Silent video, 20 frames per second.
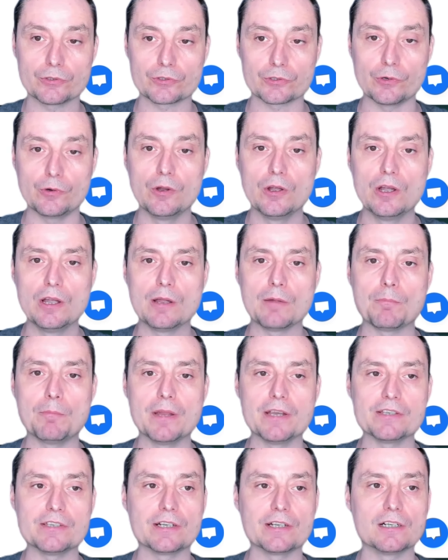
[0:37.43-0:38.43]
So
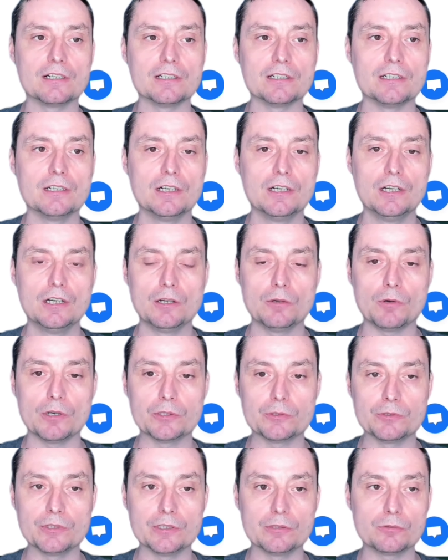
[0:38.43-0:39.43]
basically
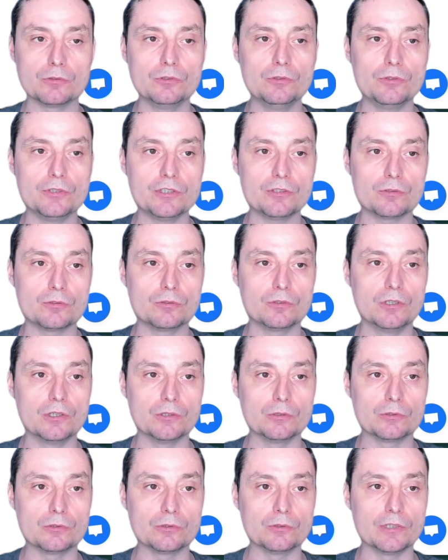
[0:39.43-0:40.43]
what you need to do is to
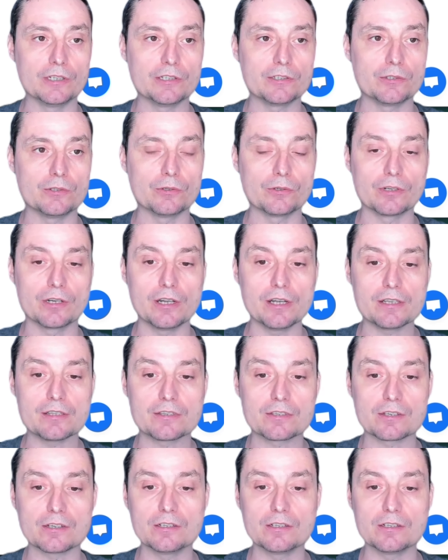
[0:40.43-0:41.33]
go to SEO Gets,